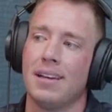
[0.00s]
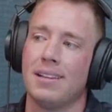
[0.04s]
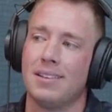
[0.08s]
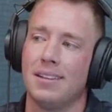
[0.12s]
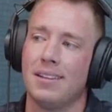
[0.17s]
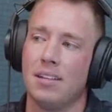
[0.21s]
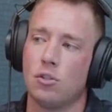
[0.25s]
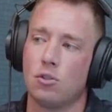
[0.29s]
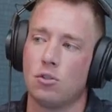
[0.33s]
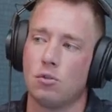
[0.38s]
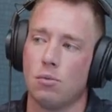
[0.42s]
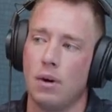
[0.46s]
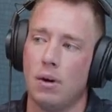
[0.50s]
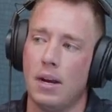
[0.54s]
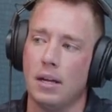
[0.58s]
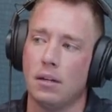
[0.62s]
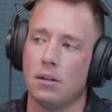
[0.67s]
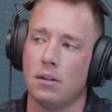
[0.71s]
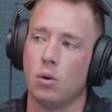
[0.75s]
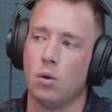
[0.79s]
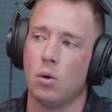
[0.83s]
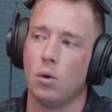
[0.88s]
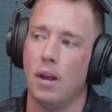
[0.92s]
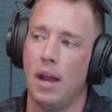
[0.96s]
this
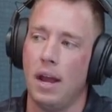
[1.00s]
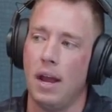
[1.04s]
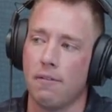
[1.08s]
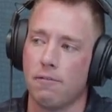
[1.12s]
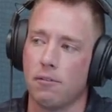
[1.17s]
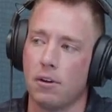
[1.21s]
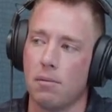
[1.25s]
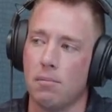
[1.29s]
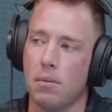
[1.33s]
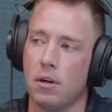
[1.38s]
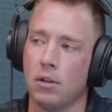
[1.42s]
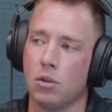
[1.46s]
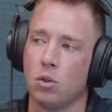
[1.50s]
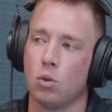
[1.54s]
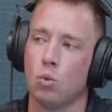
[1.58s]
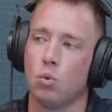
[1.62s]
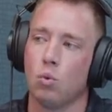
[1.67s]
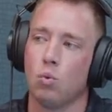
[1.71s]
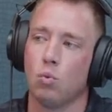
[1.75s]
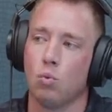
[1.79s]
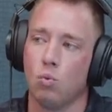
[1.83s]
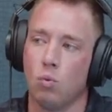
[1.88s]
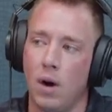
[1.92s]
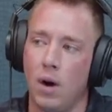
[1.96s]
rate every month
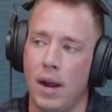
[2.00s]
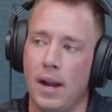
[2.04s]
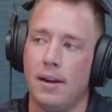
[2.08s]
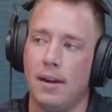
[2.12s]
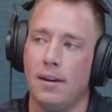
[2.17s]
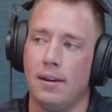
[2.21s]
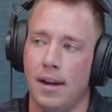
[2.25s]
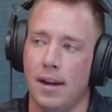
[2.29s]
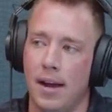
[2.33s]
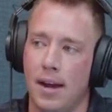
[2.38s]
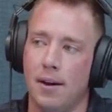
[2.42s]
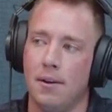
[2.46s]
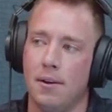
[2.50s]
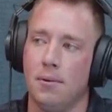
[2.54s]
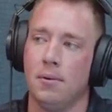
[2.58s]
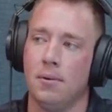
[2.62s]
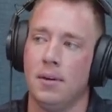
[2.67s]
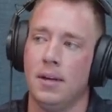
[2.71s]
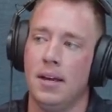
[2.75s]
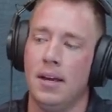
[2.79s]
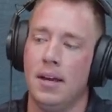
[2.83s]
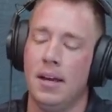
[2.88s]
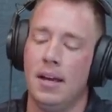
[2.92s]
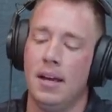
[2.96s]
right now.
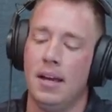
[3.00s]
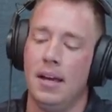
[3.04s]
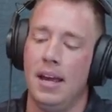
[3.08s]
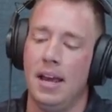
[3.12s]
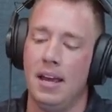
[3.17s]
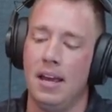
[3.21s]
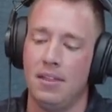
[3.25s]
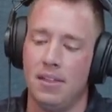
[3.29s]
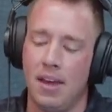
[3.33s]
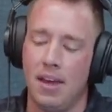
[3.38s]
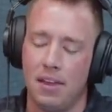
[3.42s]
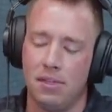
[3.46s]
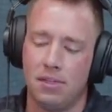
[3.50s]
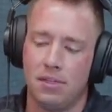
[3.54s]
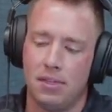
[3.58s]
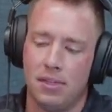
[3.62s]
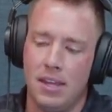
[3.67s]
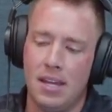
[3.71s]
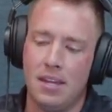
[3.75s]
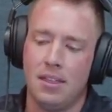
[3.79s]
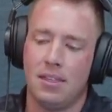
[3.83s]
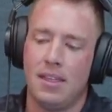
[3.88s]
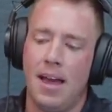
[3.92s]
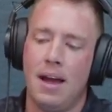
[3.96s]
Yes. And I
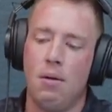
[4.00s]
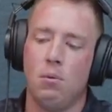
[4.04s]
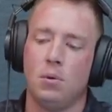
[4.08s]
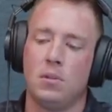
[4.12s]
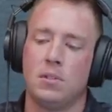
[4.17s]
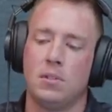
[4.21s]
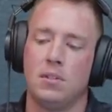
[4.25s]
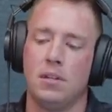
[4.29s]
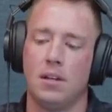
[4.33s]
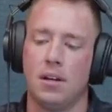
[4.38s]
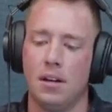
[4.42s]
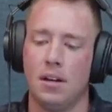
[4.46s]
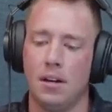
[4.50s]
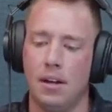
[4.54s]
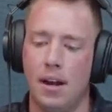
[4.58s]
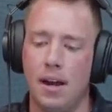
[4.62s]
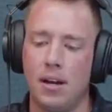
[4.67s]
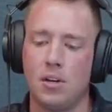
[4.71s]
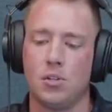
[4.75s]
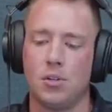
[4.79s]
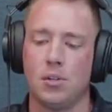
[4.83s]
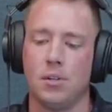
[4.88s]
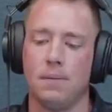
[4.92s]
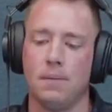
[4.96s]
think that was the
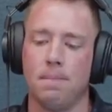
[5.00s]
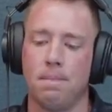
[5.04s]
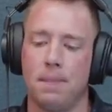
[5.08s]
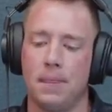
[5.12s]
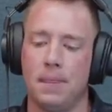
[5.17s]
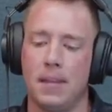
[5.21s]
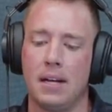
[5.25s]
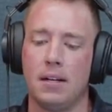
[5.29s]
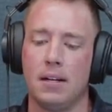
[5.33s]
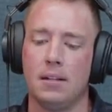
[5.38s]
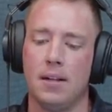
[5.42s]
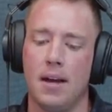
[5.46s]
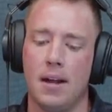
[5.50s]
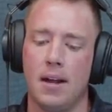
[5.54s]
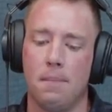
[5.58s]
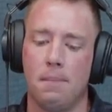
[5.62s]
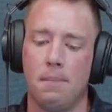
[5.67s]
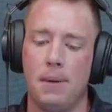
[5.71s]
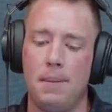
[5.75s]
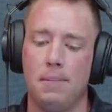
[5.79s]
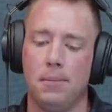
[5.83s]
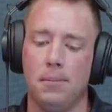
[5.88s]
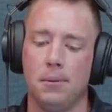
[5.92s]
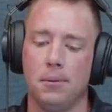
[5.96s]
connection that a lot of
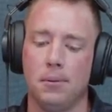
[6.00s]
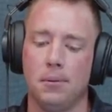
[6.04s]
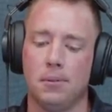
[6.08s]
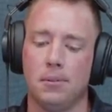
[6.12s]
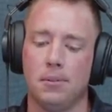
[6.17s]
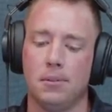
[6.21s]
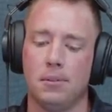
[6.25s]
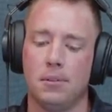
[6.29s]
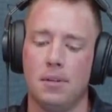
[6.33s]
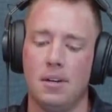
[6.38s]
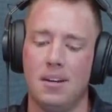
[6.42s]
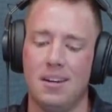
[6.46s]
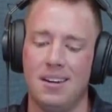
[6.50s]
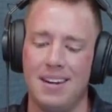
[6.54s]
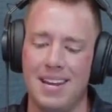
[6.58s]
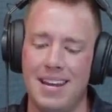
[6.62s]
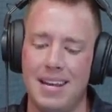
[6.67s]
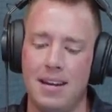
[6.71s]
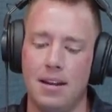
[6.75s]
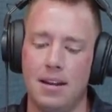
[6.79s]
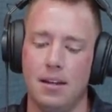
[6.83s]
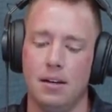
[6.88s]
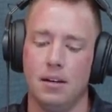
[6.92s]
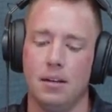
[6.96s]
people
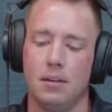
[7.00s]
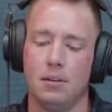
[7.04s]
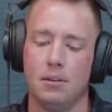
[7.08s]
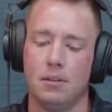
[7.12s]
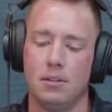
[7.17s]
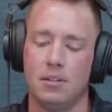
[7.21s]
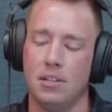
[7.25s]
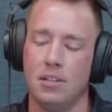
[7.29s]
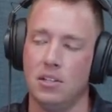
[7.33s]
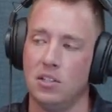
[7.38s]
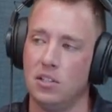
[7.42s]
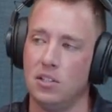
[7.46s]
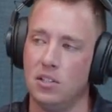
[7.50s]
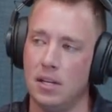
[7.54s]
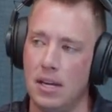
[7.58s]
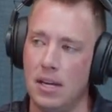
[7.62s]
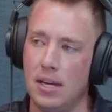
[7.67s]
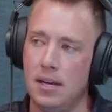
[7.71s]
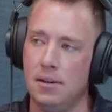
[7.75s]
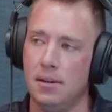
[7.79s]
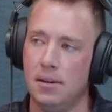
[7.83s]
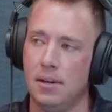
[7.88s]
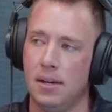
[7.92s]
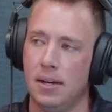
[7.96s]
needed to
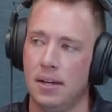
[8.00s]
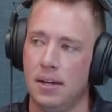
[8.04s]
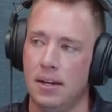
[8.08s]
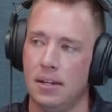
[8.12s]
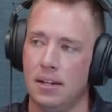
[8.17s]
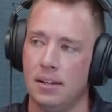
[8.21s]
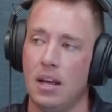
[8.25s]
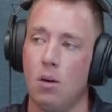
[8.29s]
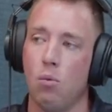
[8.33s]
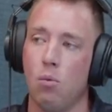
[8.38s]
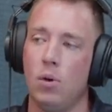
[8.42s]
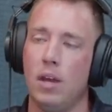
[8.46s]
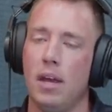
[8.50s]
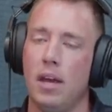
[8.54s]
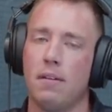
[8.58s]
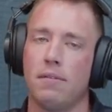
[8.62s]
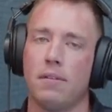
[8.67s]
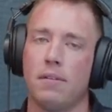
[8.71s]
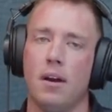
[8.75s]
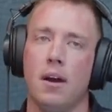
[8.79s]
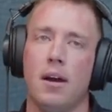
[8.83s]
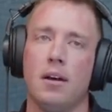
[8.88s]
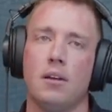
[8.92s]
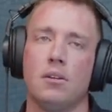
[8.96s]
see, that we
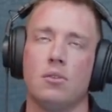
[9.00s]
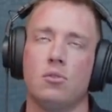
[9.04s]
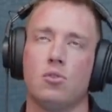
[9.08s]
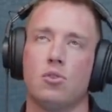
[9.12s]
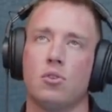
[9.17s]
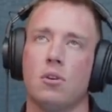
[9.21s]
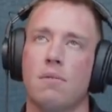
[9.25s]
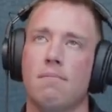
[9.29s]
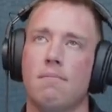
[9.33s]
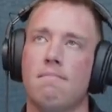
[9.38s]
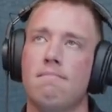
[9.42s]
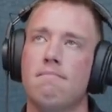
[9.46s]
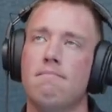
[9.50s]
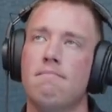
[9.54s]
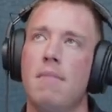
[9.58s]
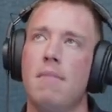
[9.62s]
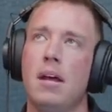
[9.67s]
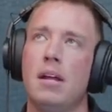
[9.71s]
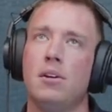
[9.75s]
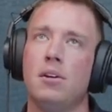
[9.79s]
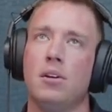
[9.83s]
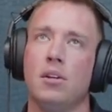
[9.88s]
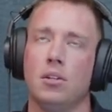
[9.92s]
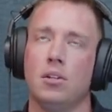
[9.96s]
have gotten
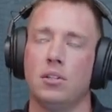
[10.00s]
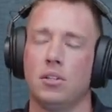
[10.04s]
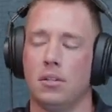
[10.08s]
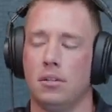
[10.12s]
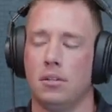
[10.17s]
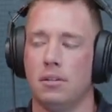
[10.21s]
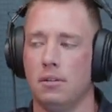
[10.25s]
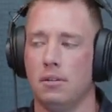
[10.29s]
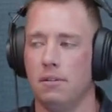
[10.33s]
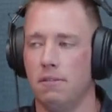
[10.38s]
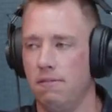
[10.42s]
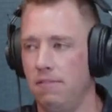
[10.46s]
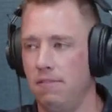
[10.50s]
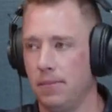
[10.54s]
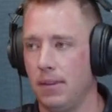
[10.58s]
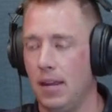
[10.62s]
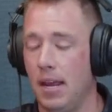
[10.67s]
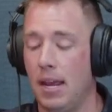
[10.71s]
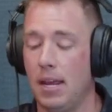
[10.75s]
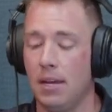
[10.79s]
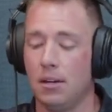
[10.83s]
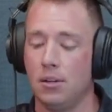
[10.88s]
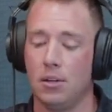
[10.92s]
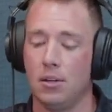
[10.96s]
tremendous
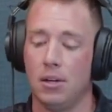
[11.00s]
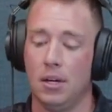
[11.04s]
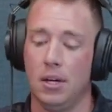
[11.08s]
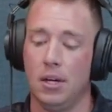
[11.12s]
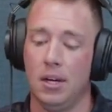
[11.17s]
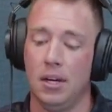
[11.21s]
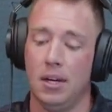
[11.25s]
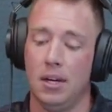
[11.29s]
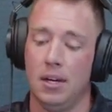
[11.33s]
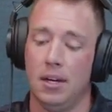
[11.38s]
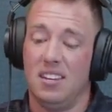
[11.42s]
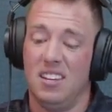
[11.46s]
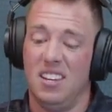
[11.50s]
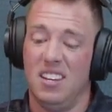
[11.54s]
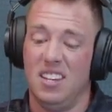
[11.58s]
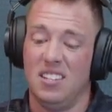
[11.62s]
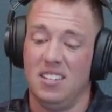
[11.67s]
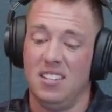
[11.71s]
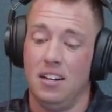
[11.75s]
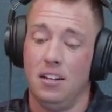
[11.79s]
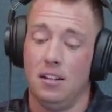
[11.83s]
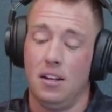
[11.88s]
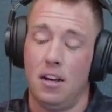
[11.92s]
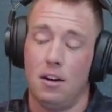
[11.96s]
feedback. And is
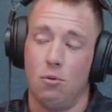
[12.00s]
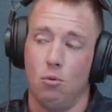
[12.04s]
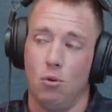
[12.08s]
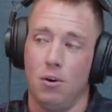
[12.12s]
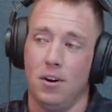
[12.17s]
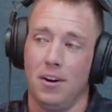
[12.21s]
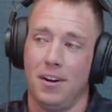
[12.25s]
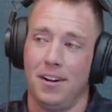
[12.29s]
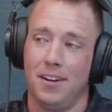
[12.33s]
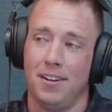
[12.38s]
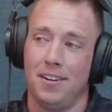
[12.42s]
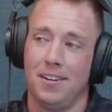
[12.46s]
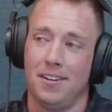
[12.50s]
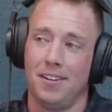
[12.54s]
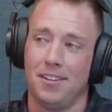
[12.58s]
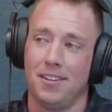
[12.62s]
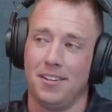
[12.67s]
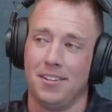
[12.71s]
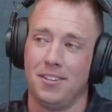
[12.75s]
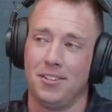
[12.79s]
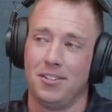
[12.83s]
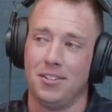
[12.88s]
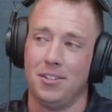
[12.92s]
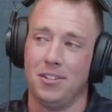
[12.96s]
it a lot of work
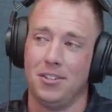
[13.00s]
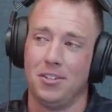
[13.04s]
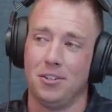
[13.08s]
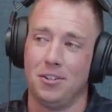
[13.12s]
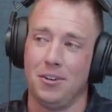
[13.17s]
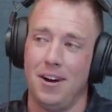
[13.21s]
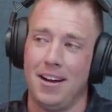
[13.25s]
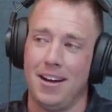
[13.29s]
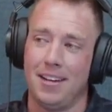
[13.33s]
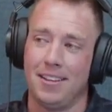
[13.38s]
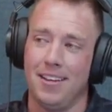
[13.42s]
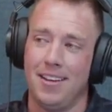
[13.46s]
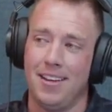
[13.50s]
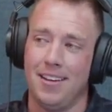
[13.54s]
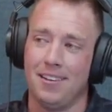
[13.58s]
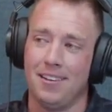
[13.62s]
to track that